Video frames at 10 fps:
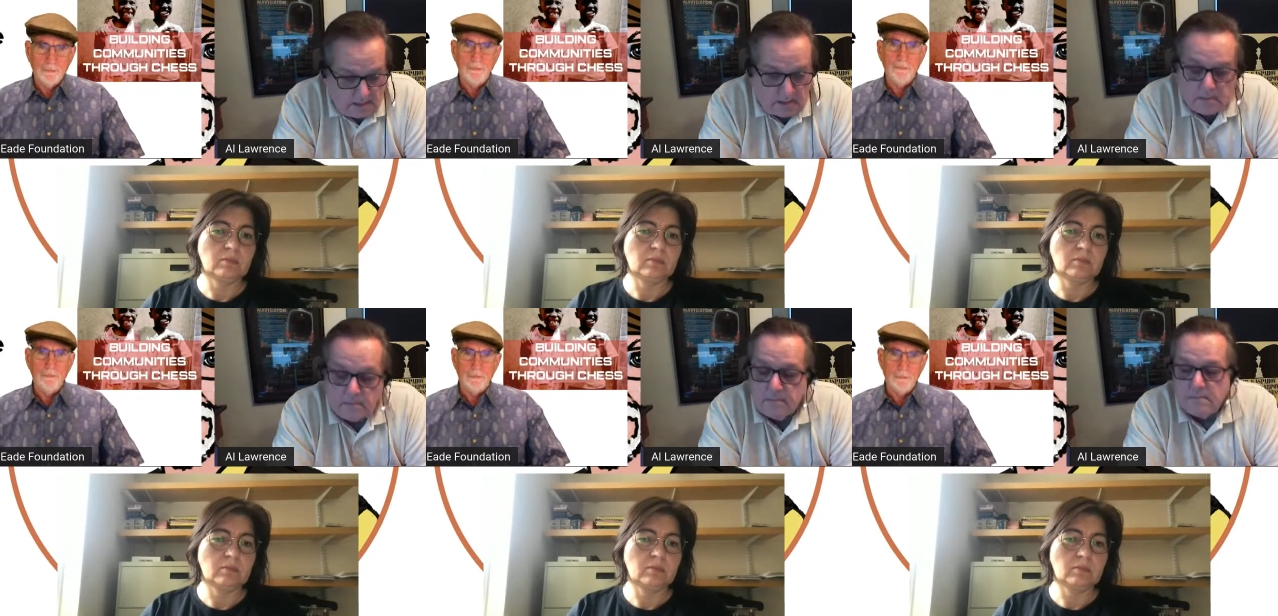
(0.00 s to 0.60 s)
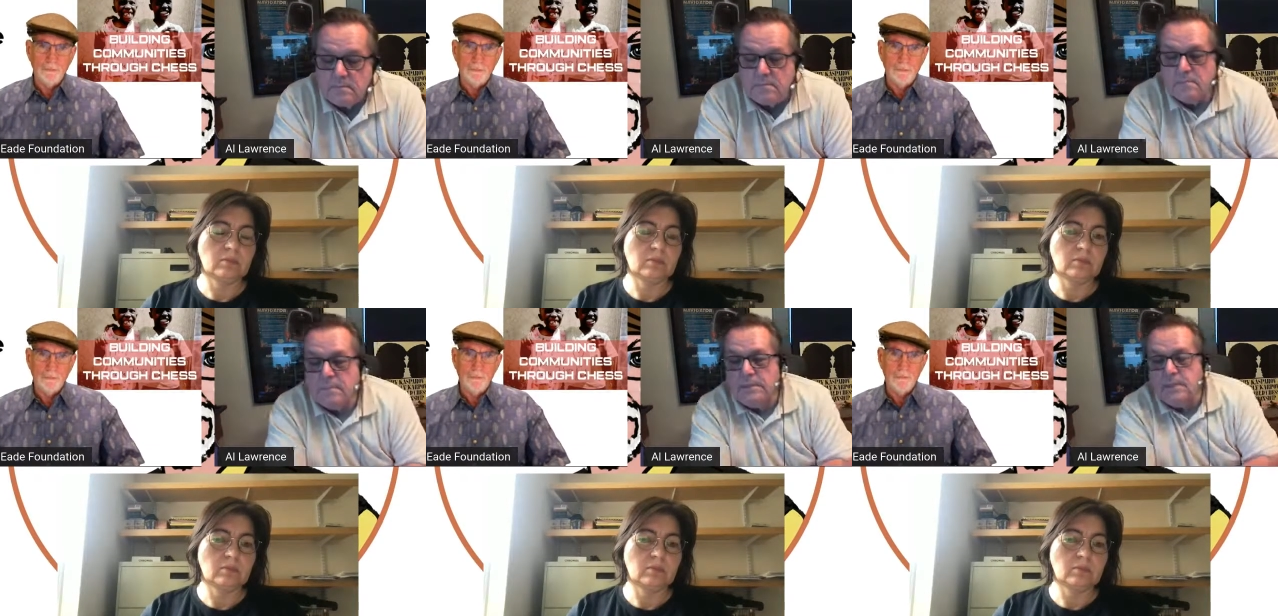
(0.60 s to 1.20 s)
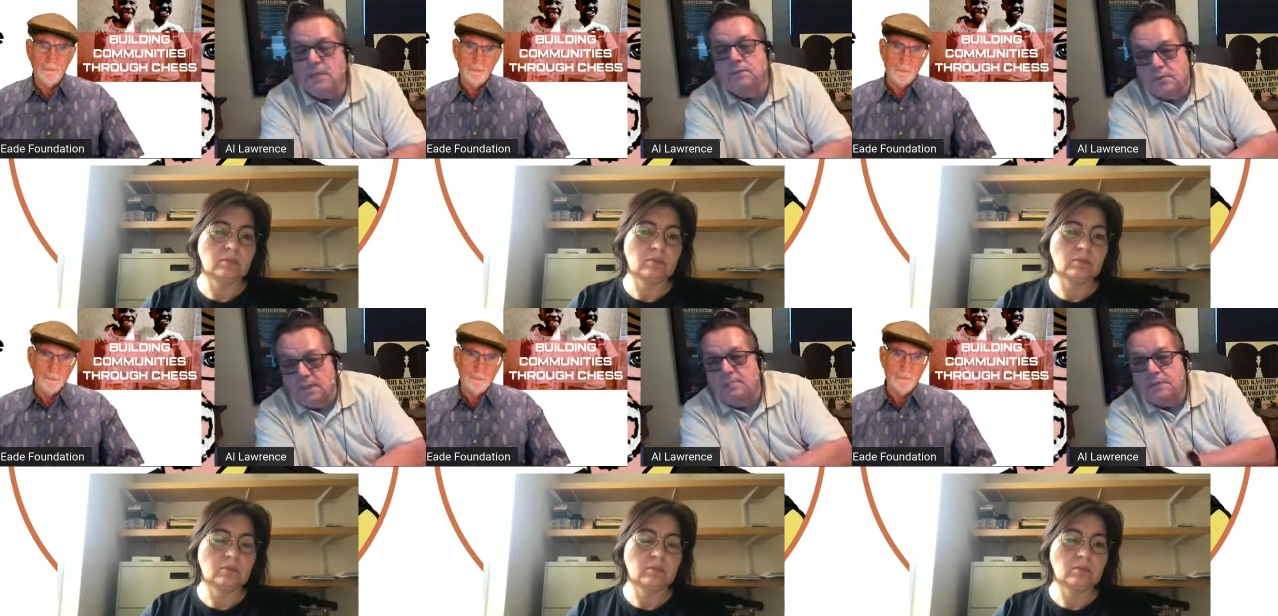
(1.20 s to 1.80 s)
Speaker 1: um, by
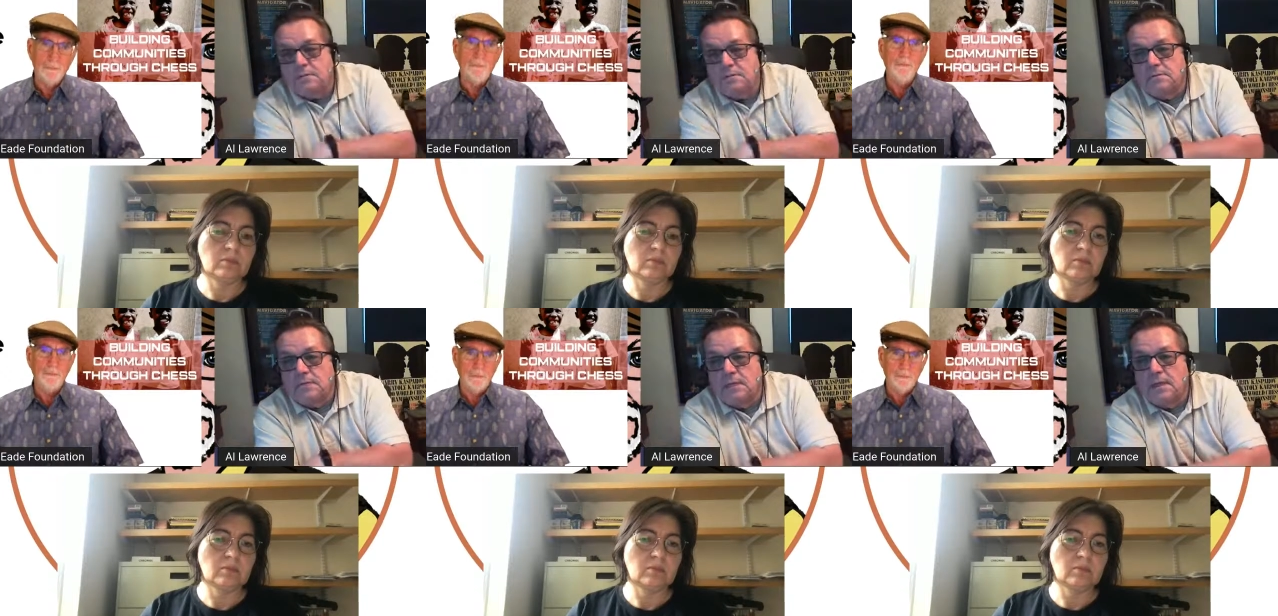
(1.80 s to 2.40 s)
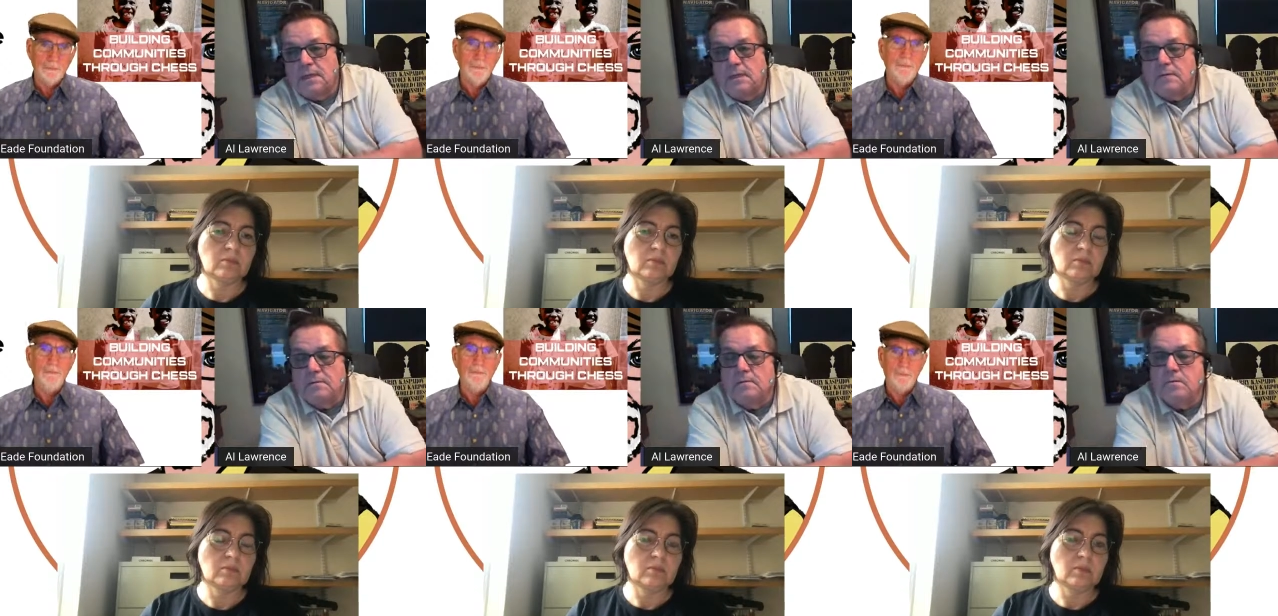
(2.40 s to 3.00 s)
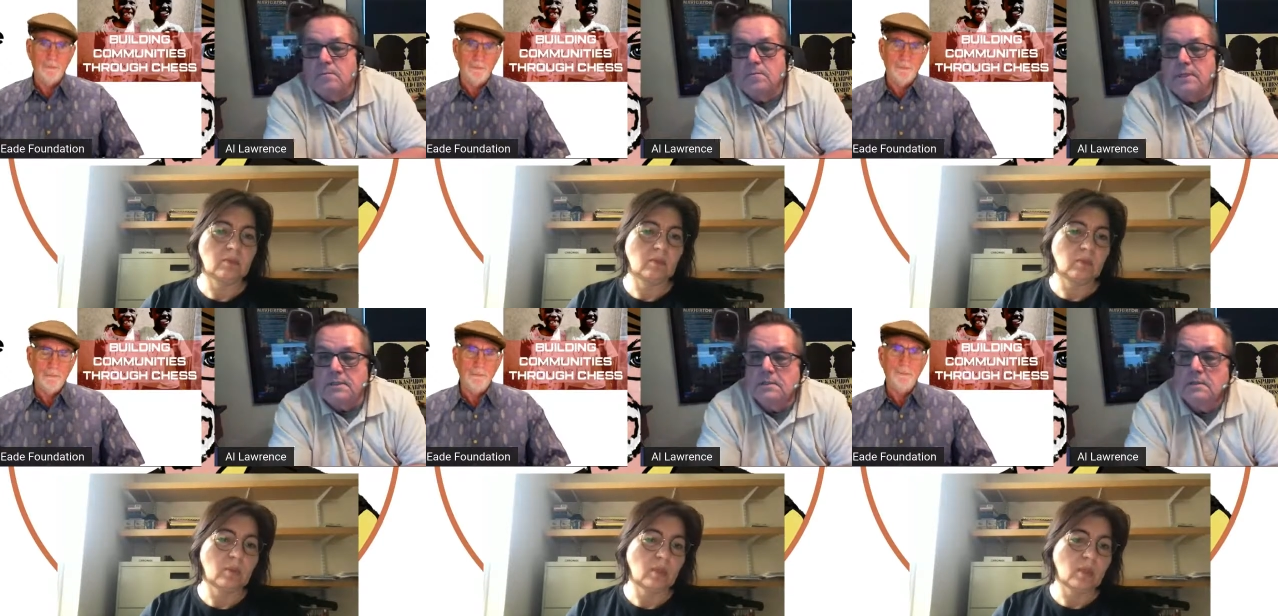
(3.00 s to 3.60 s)
Dr. Redman, uh,
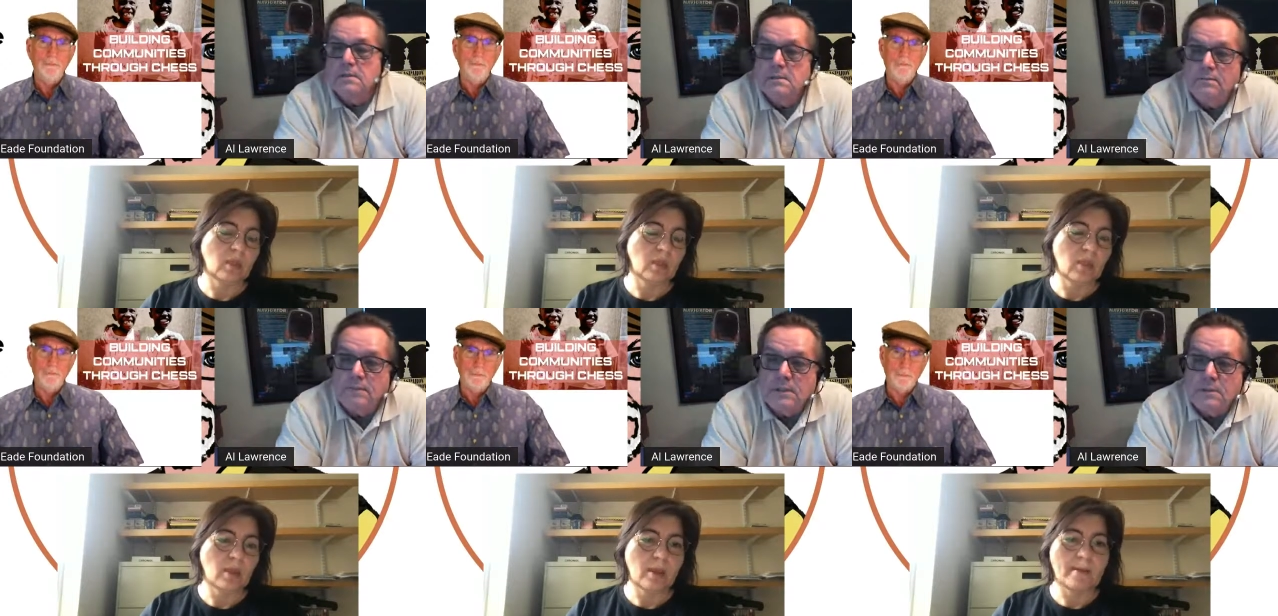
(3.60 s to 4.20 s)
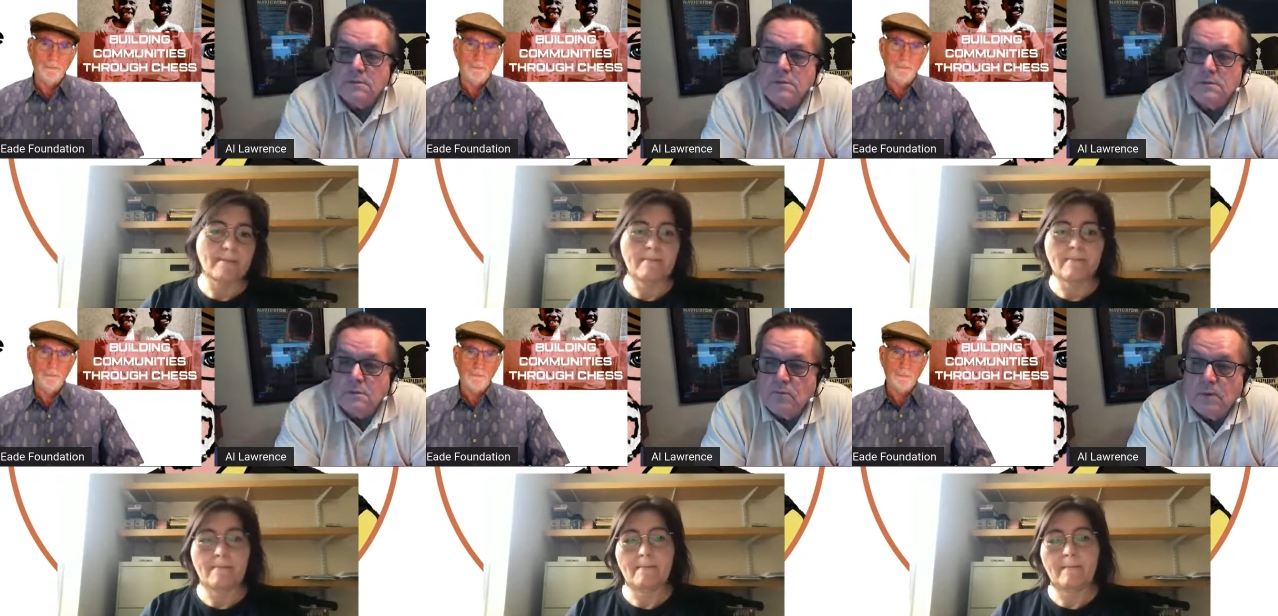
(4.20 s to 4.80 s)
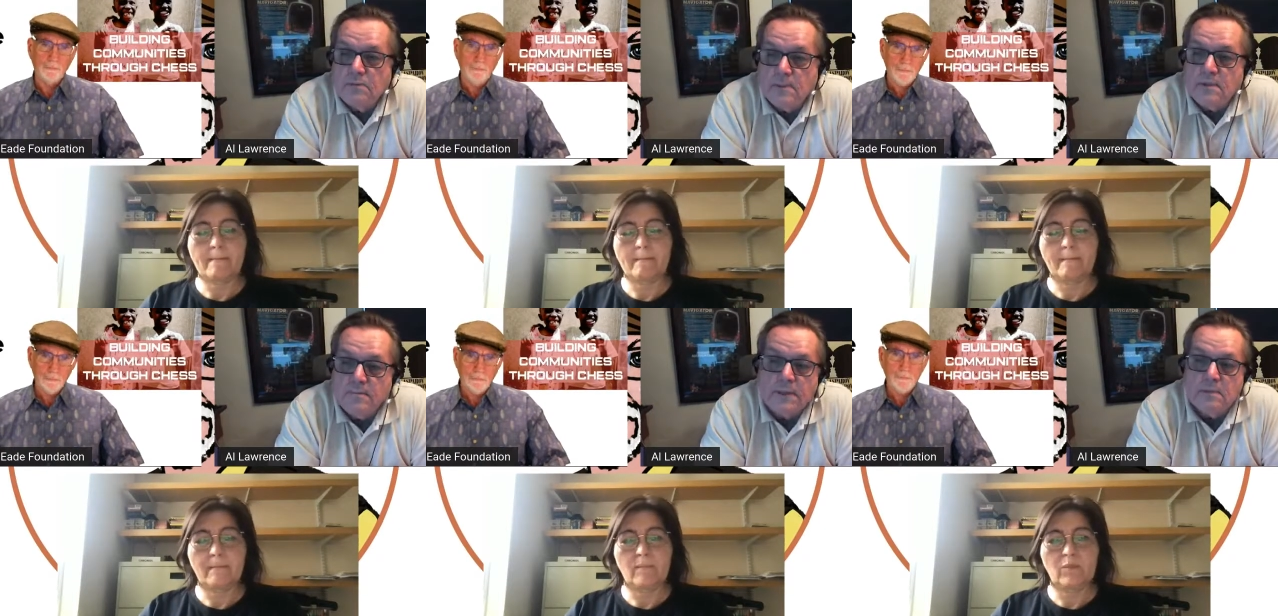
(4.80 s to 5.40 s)
but the videos will
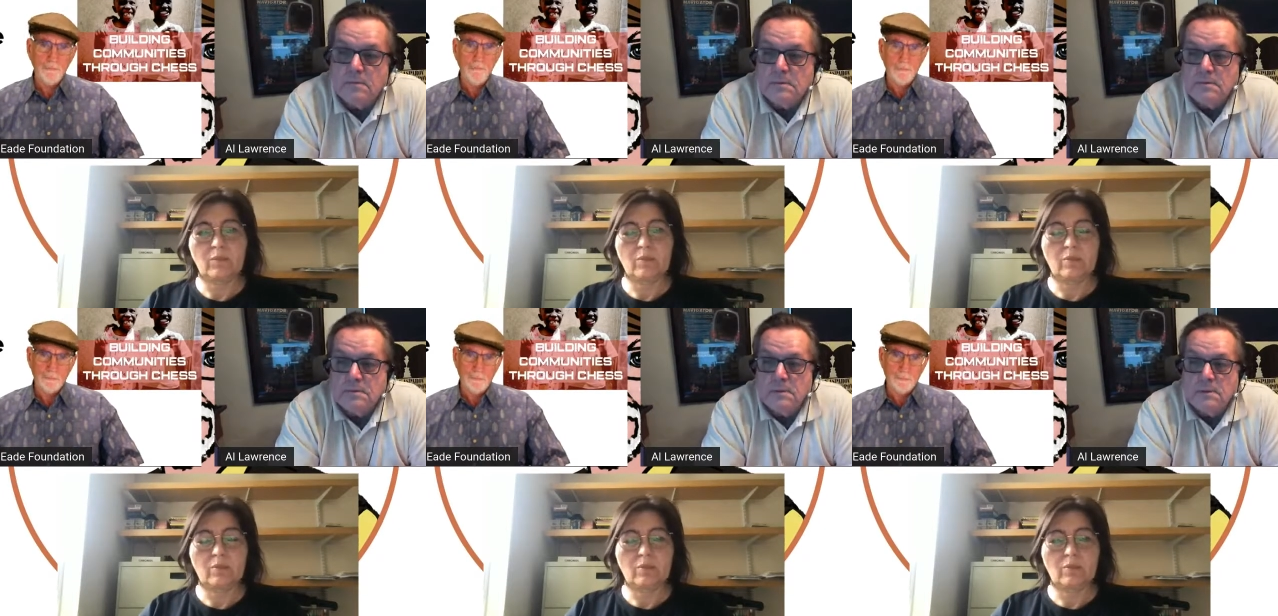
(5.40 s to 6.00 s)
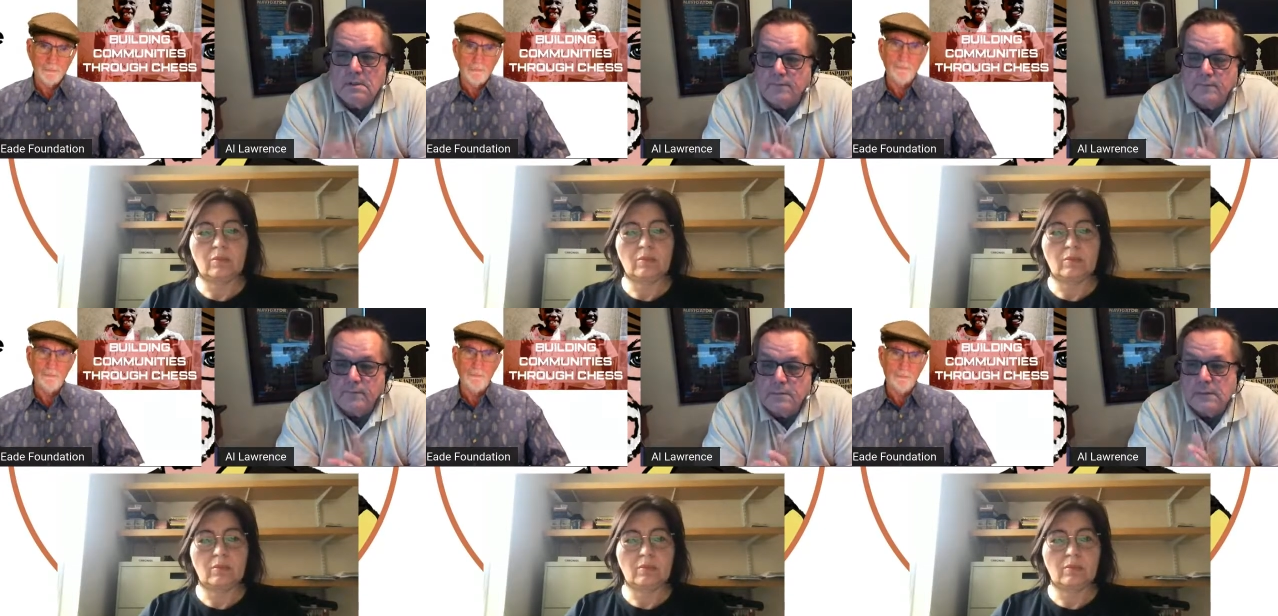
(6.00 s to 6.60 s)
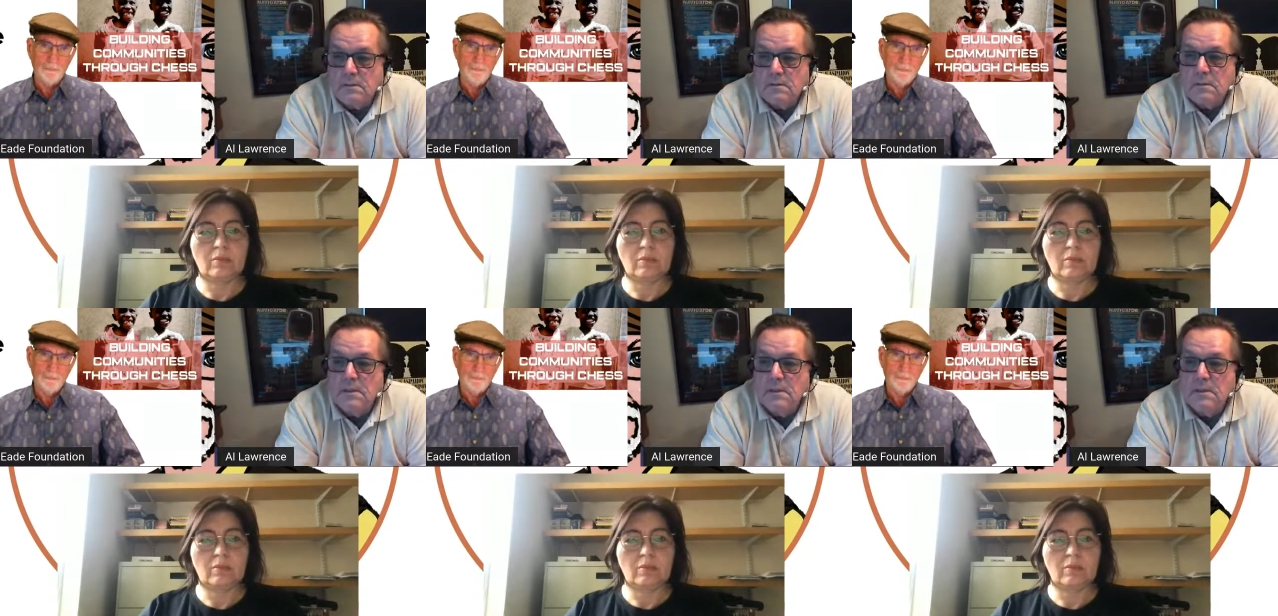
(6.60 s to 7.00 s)
be available uh, for free